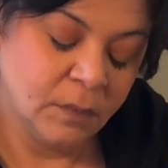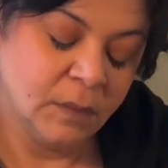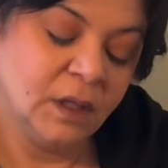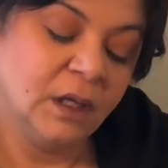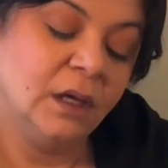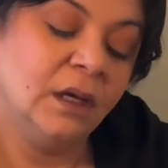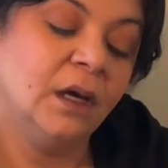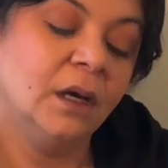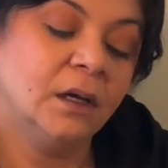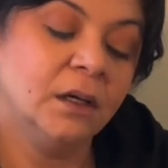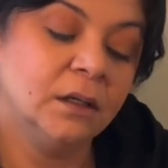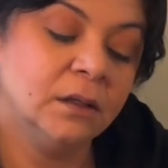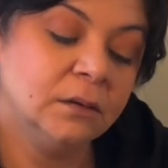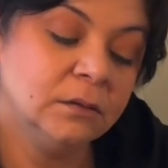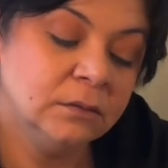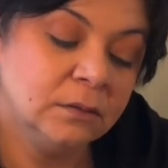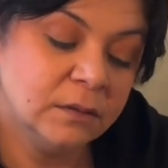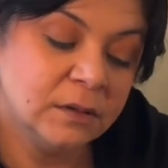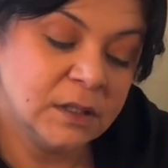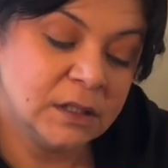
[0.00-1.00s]
Yeah,
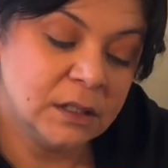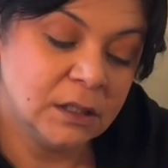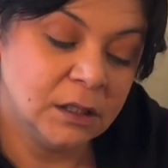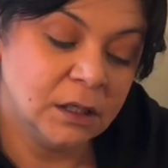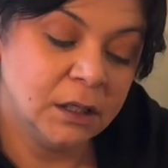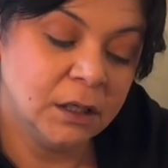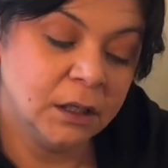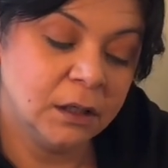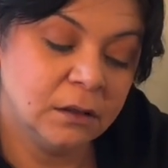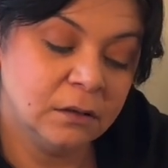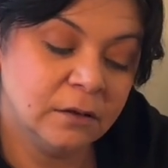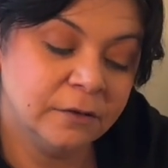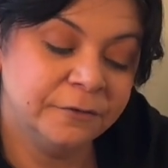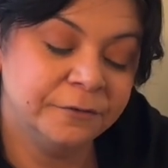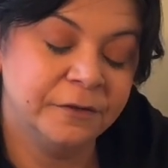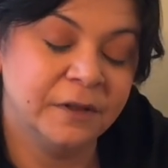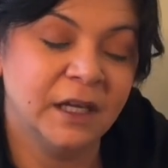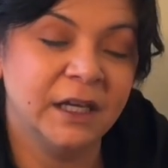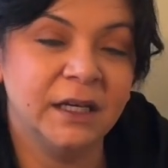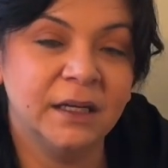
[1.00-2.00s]
seeing the
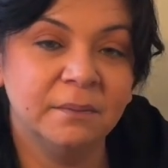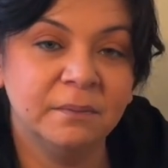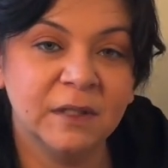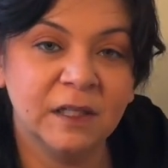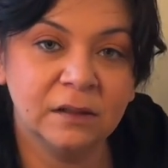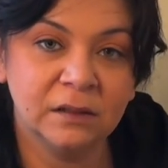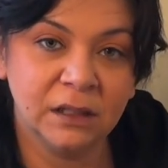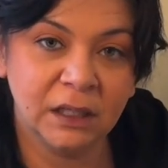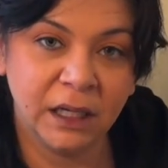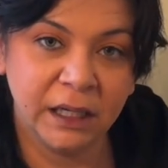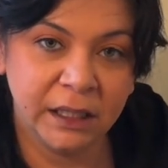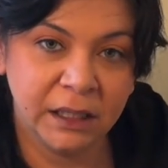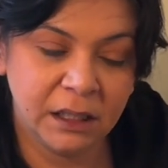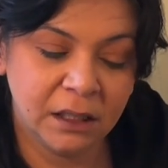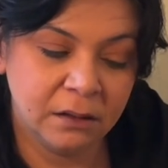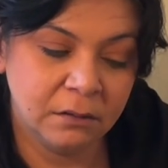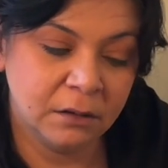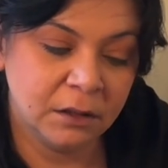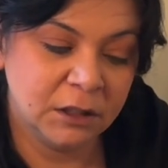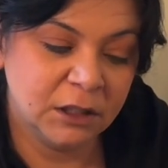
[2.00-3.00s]
flame, the light,
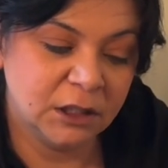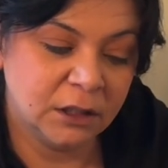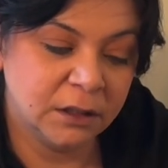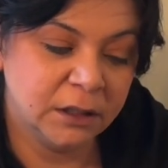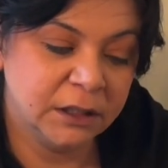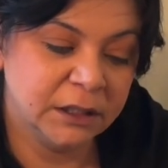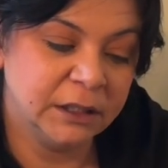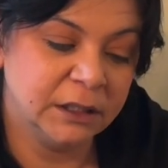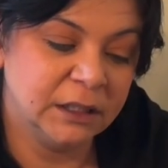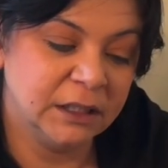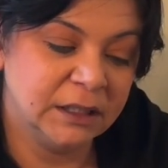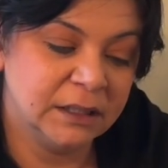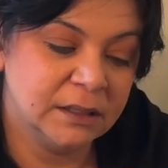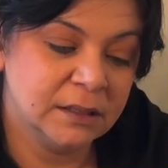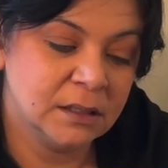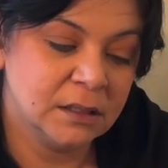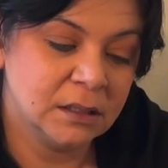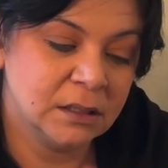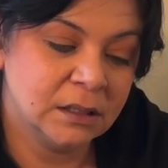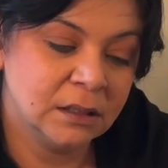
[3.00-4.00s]
and the
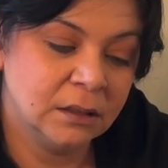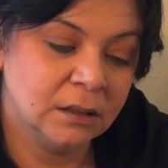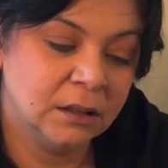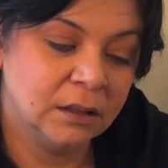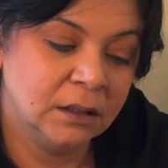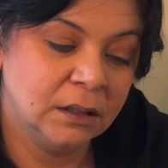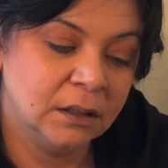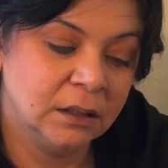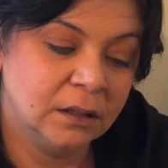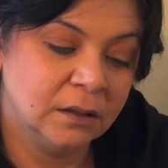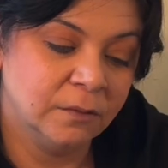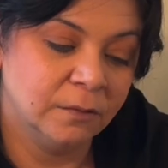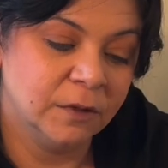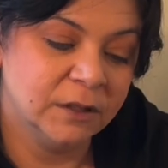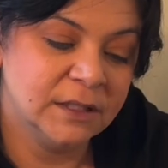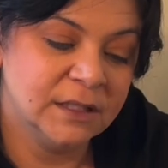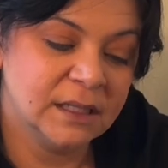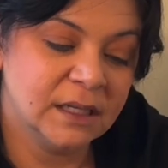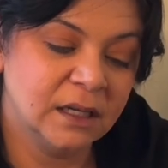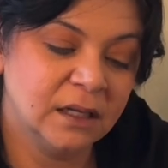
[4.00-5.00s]
darkness.
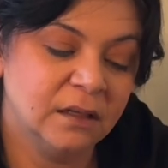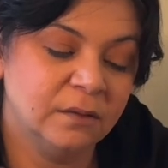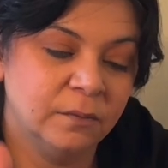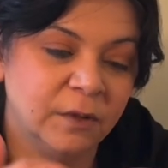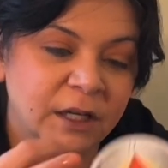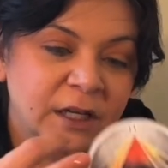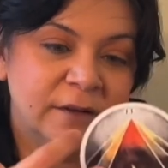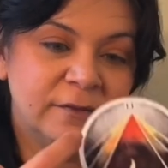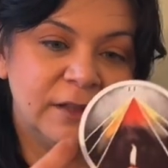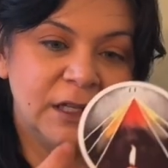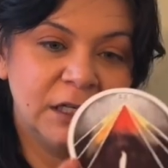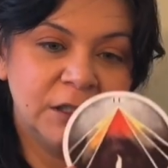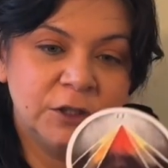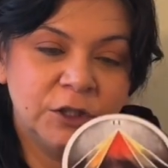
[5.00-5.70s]
Once again, we have that